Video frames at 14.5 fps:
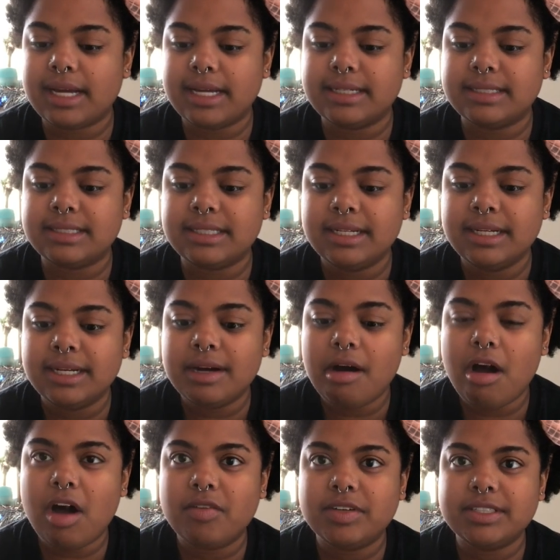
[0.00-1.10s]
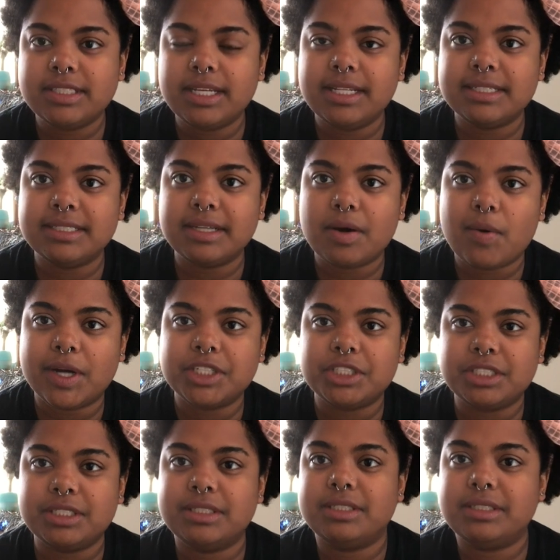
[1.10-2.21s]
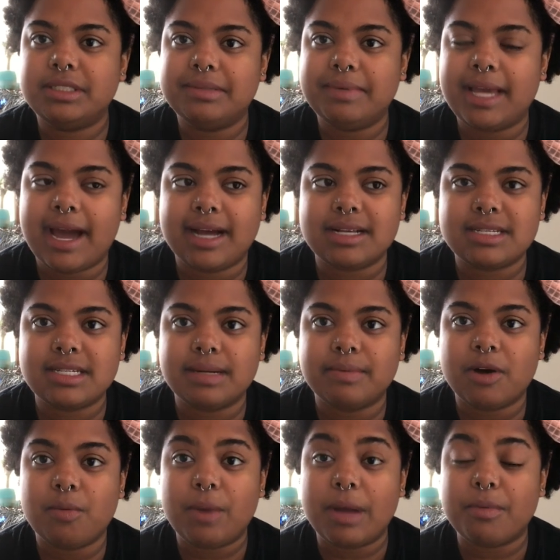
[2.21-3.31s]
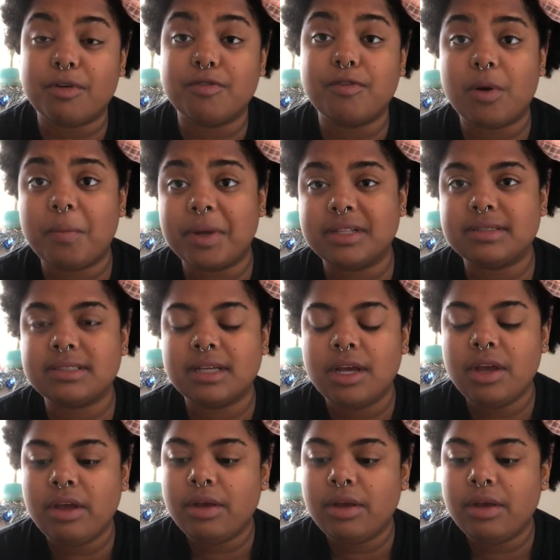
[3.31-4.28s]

And obviously this is a question to be asked about my performance.